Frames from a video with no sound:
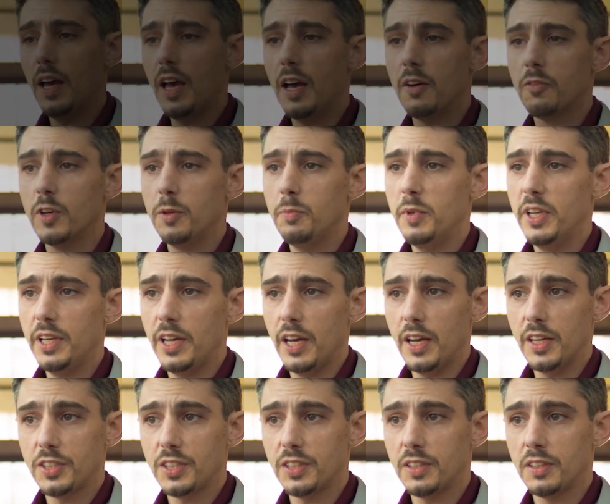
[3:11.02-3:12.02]
Every
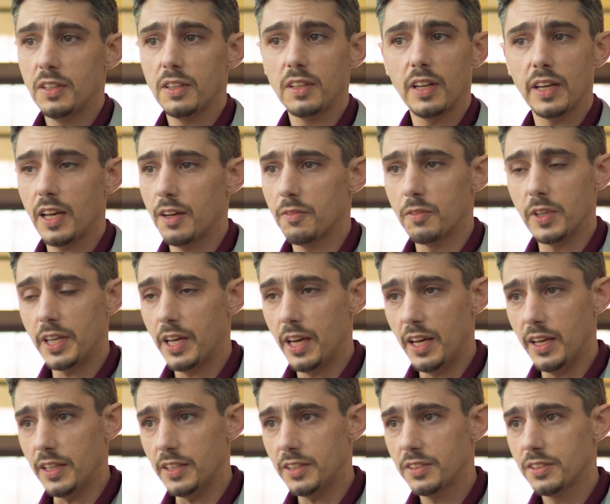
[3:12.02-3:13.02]
mediation, like every
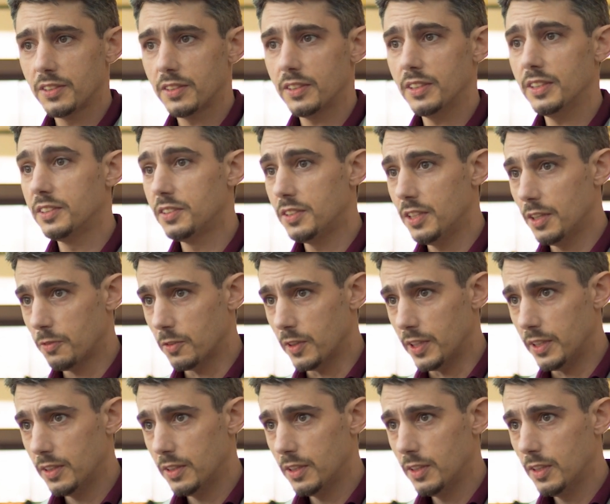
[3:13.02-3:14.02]
case, is
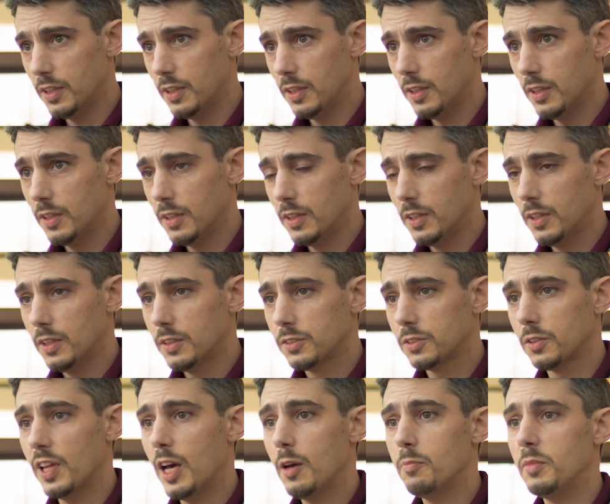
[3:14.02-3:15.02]
different. So
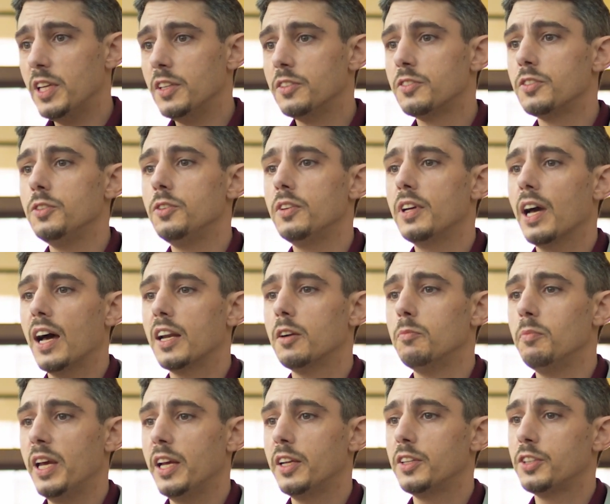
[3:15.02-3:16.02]
that means you gotta
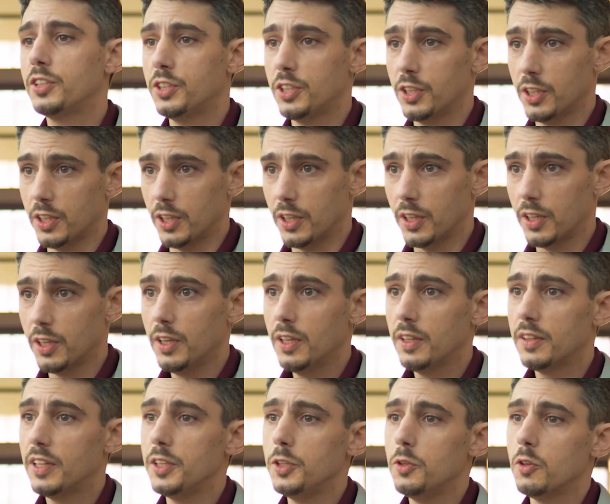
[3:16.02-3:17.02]
make sure
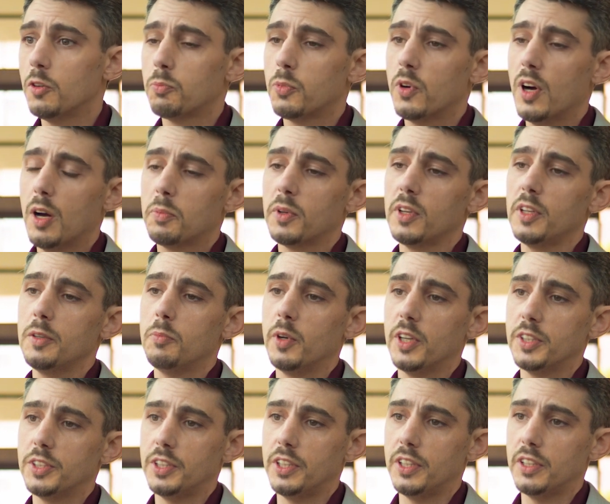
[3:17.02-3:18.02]
that you have properly
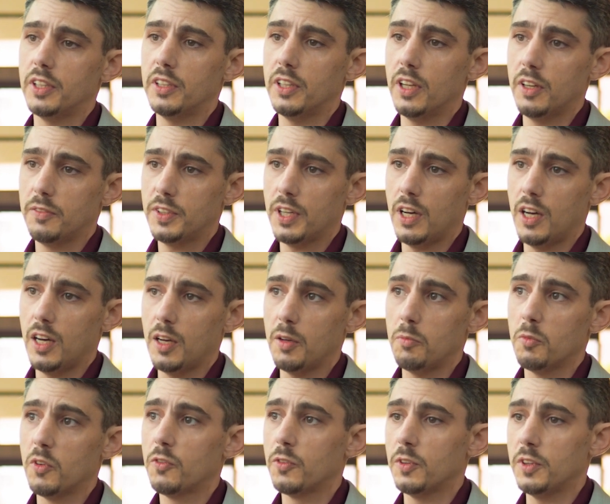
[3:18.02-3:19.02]
budgeted enough
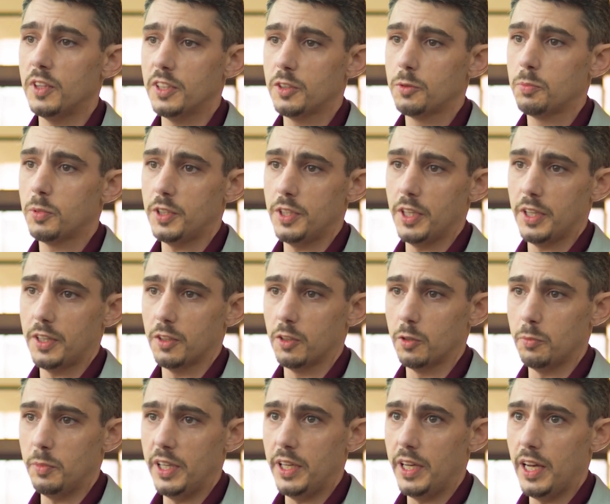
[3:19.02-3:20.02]
time for this particular
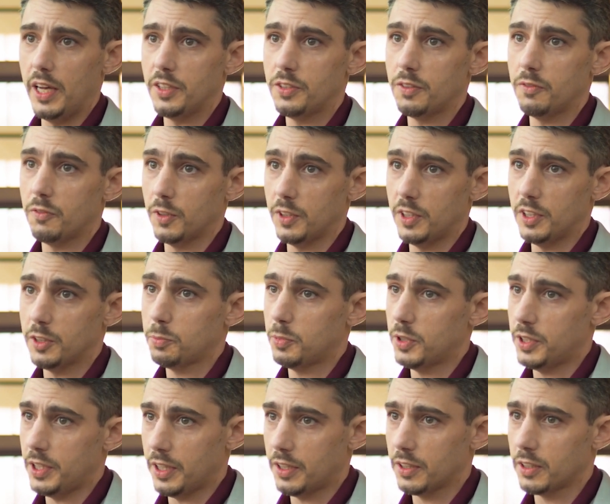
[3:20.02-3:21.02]
mediation for this
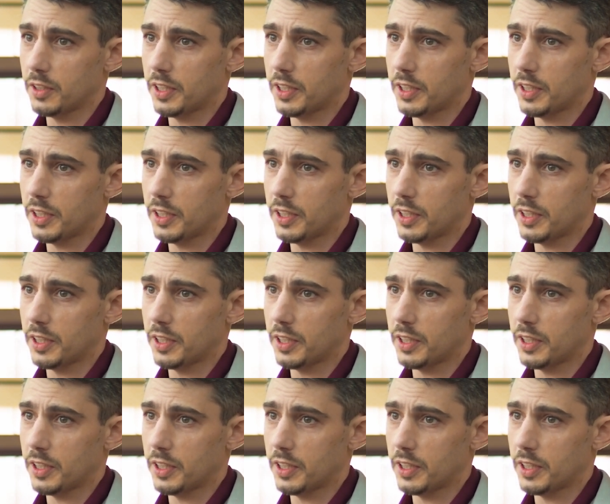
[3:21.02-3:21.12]
particular